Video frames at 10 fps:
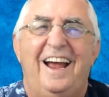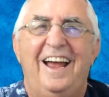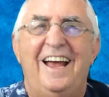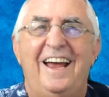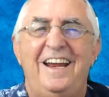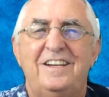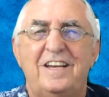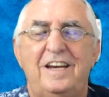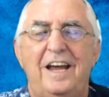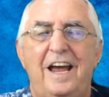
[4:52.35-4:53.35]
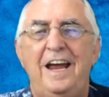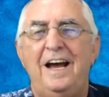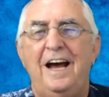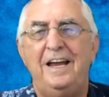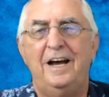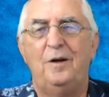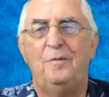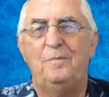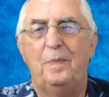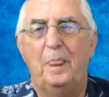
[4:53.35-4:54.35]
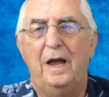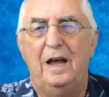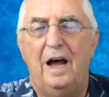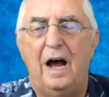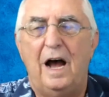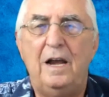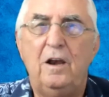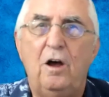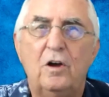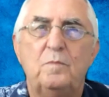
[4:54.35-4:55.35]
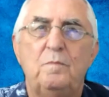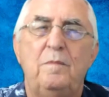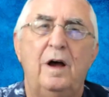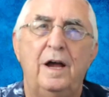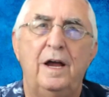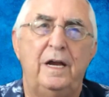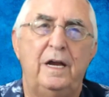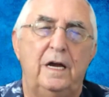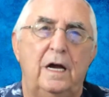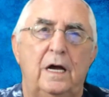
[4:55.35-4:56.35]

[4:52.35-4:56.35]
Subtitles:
And he said, "Hey, I lost my